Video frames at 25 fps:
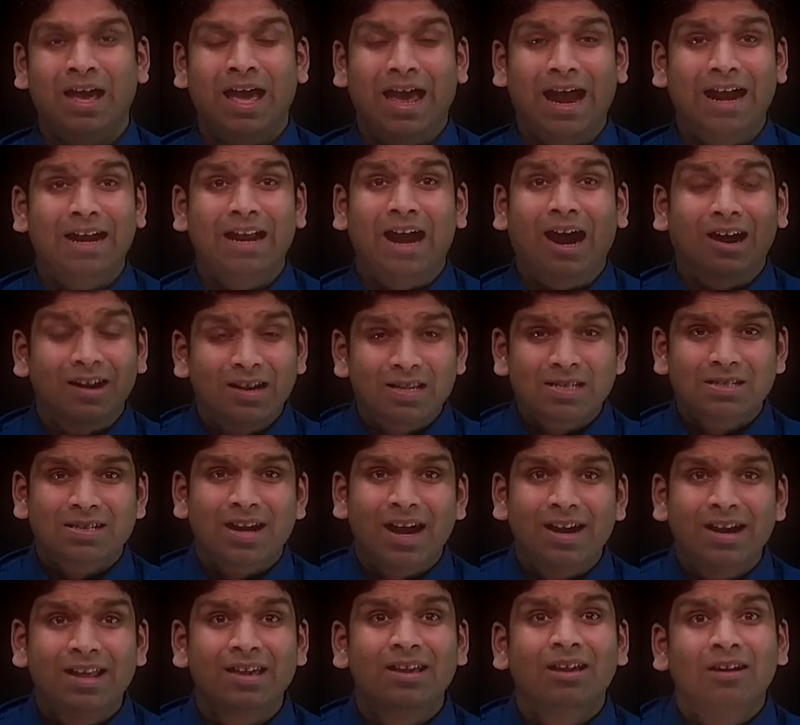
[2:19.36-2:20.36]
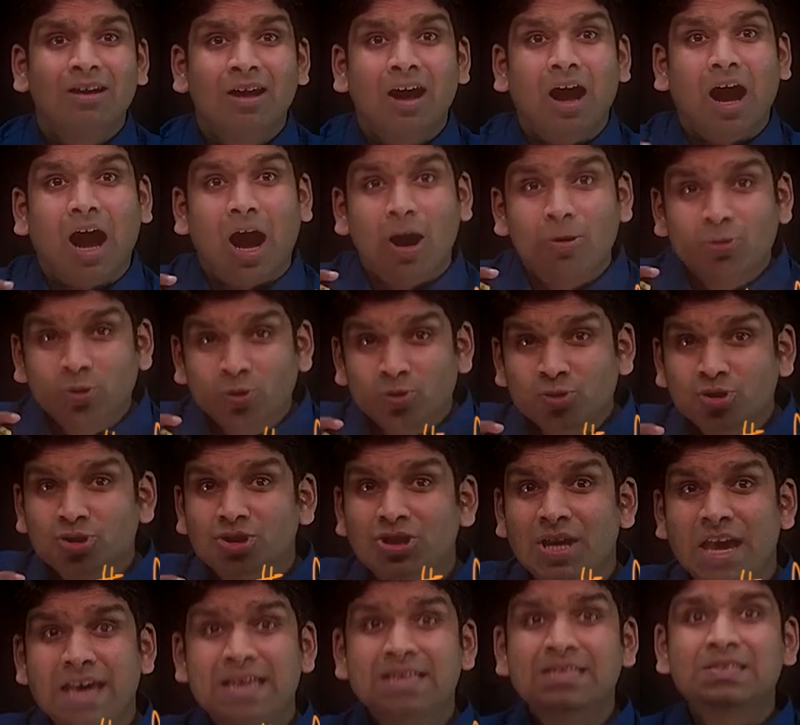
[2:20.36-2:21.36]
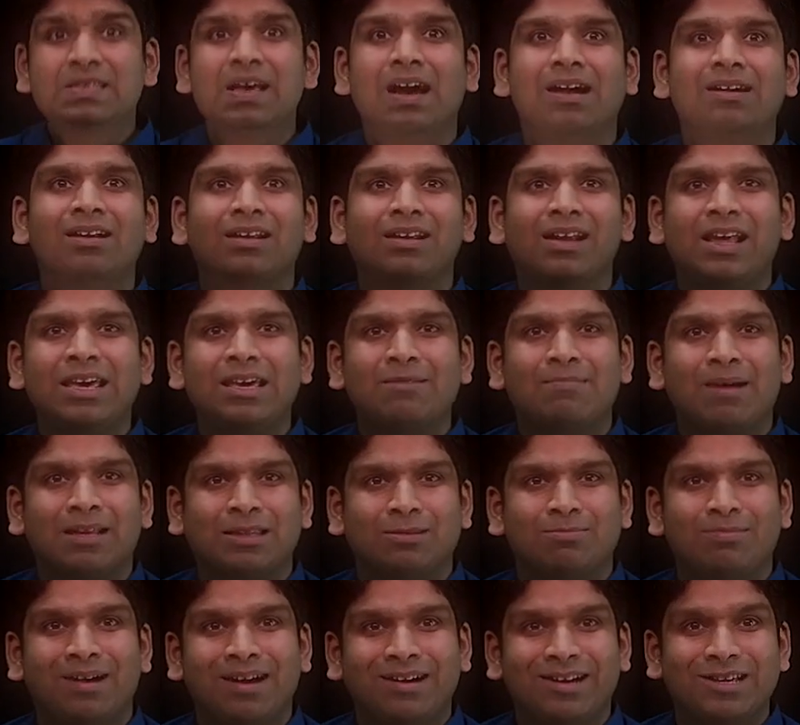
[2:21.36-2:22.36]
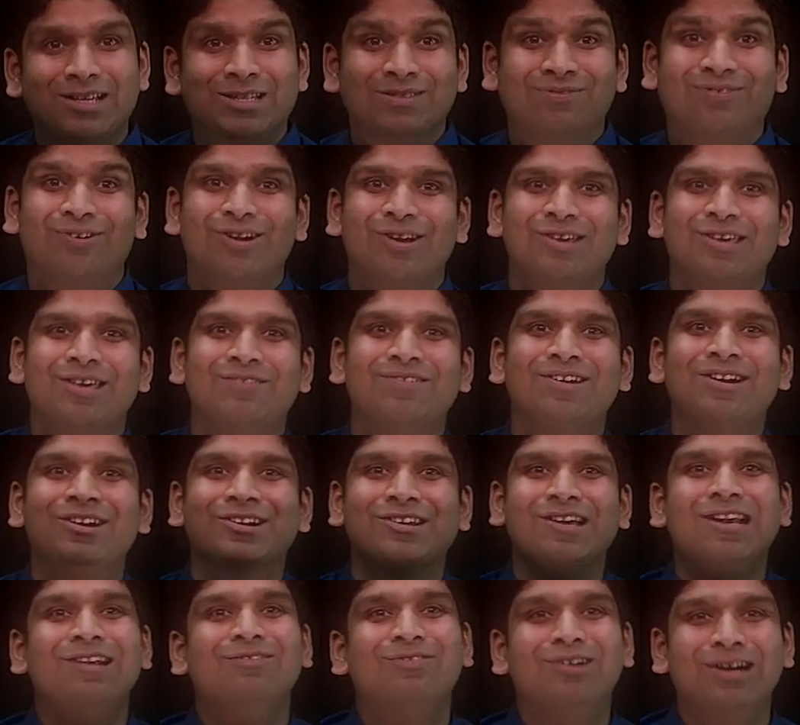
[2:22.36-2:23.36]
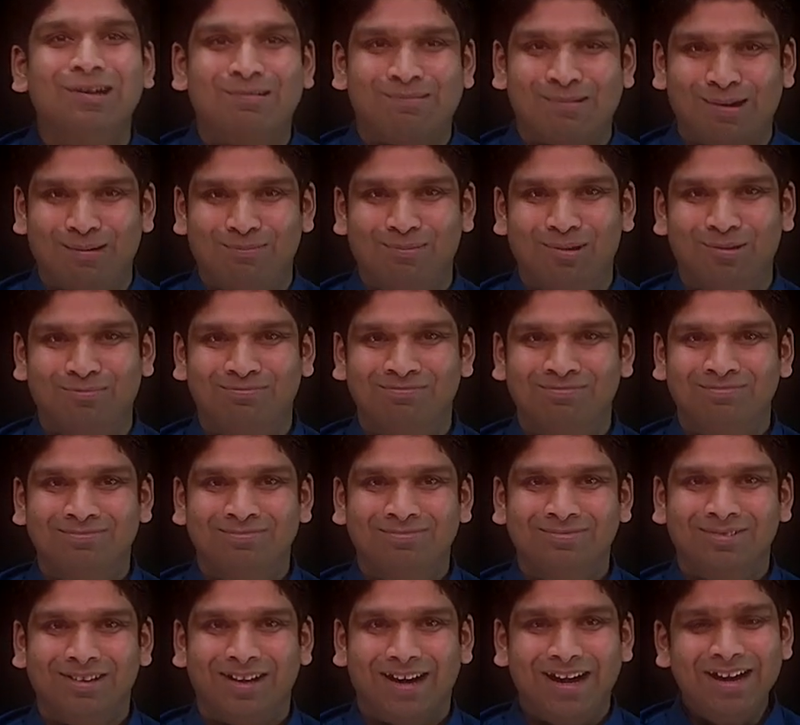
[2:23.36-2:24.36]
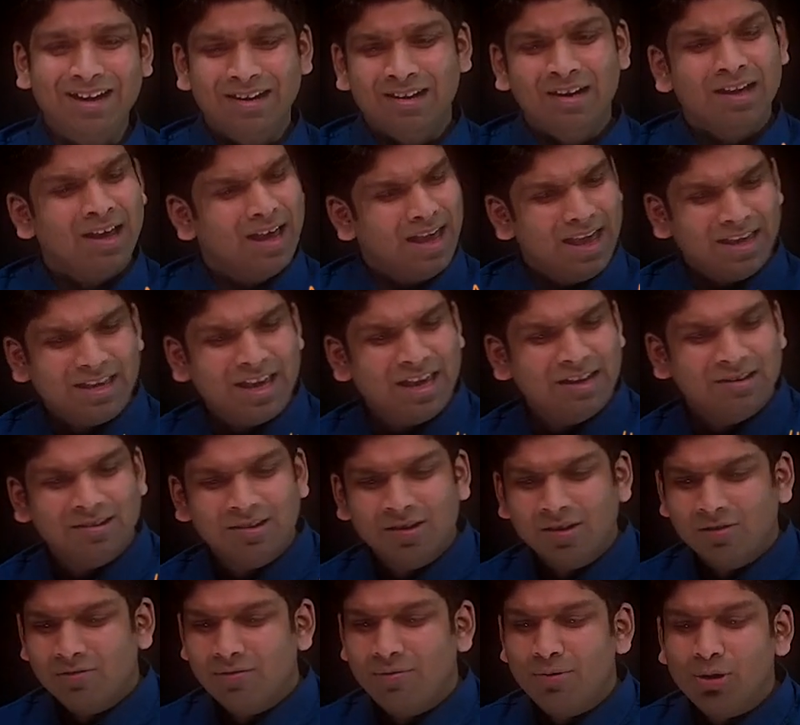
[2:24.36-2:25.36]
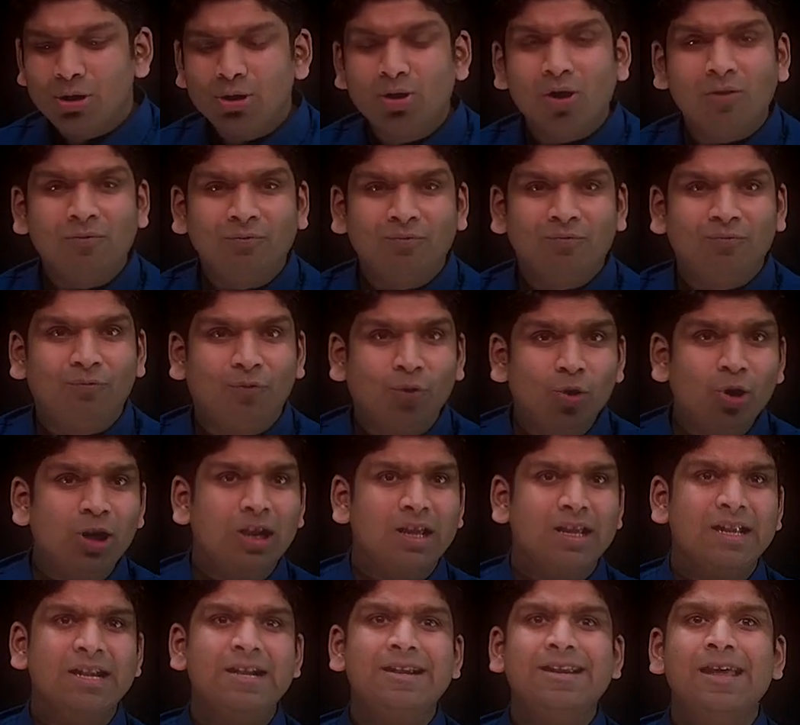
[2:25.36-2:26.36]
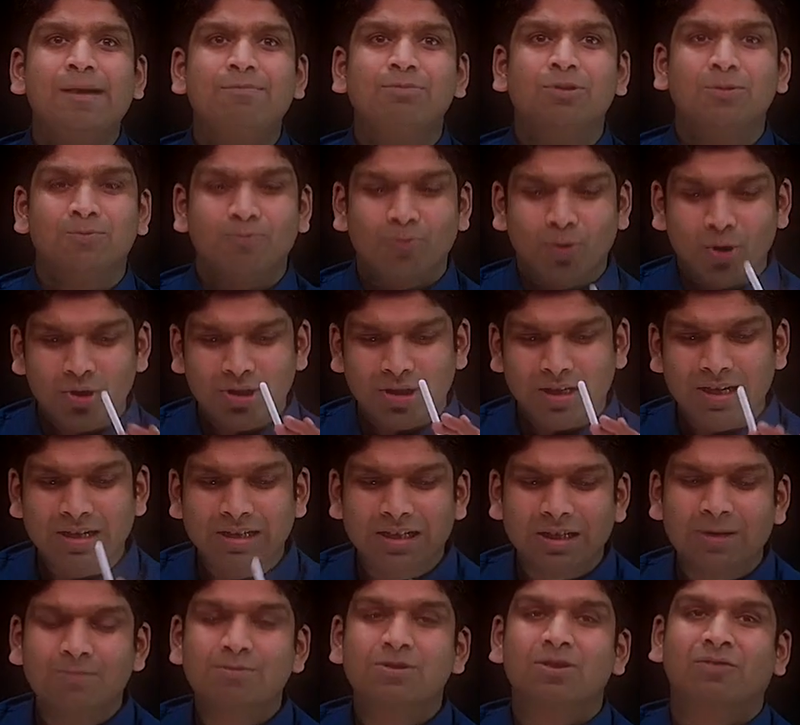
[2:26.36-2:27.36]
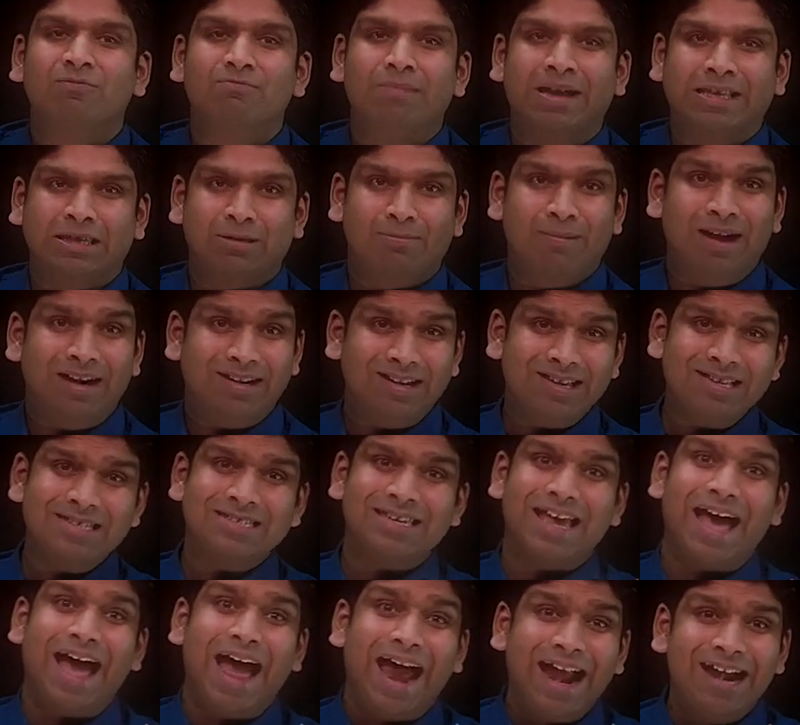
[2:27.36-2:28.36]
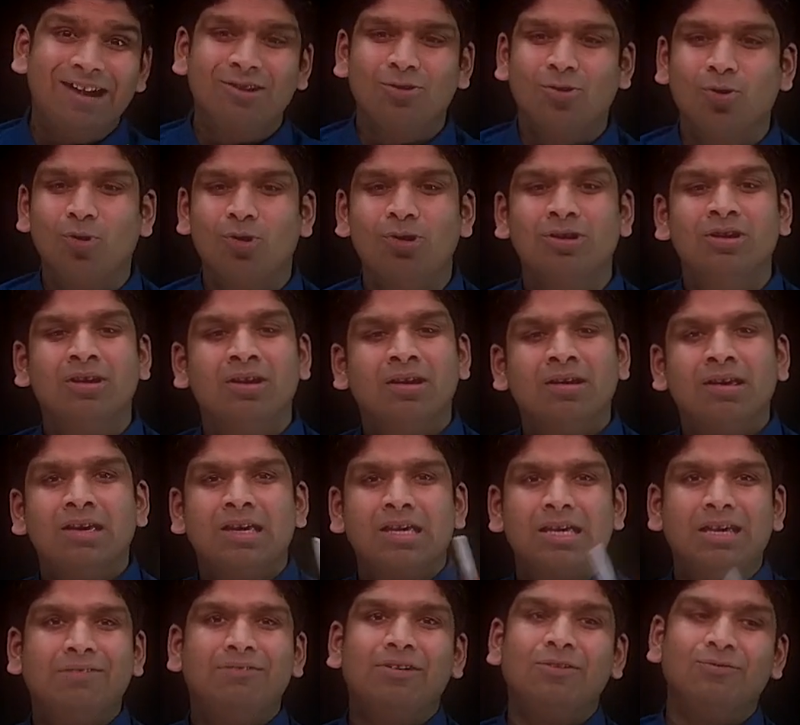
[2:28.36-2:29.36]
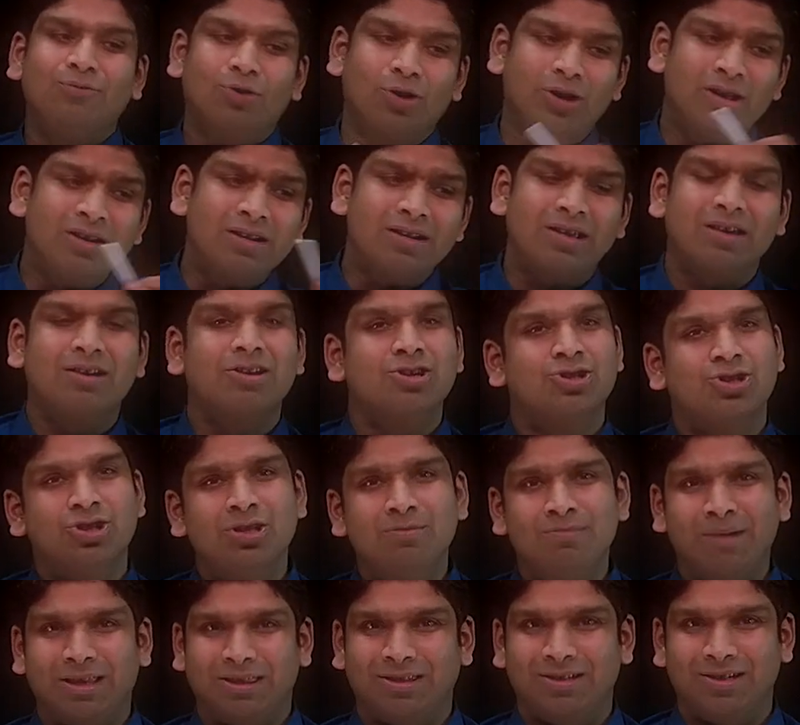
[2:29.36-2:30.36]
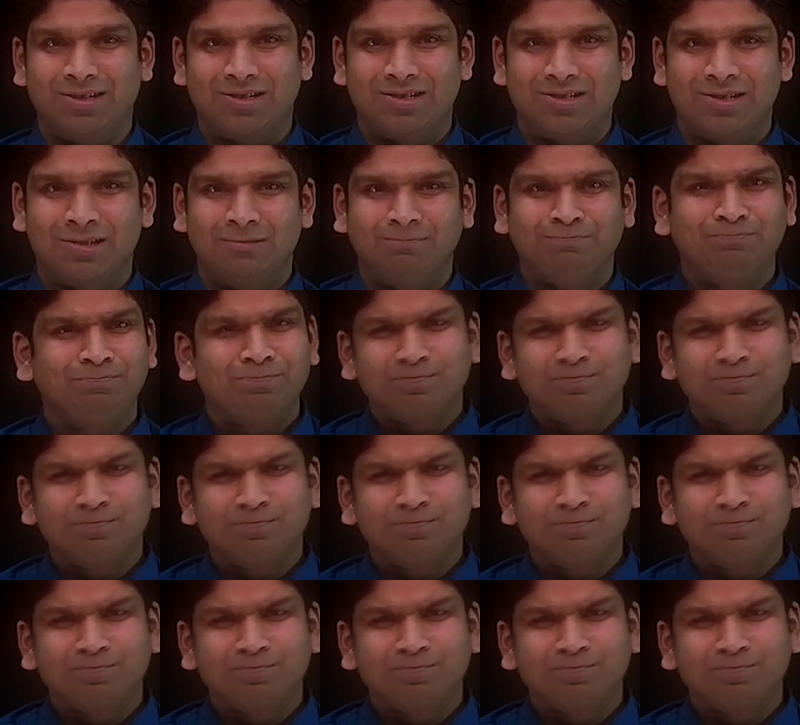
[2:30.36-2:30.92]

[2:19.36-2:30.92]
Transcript: and understanding how to change the underlying mathematics for a given real world problem right again we will go full in depth both in terms of mathematics and code even for our regression methods